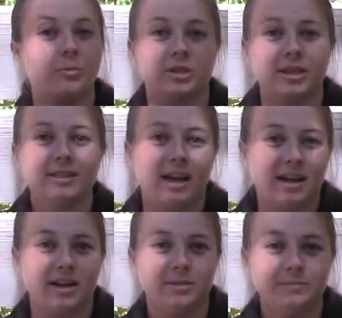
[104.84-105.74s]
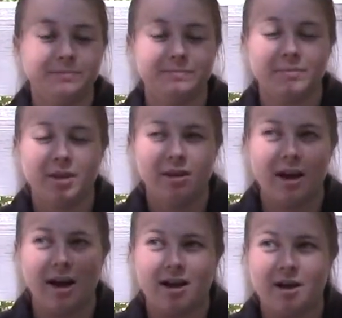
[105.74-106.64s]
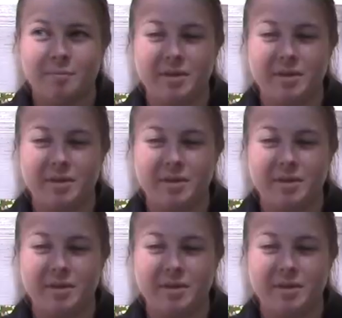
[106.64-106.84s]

really excited. Um,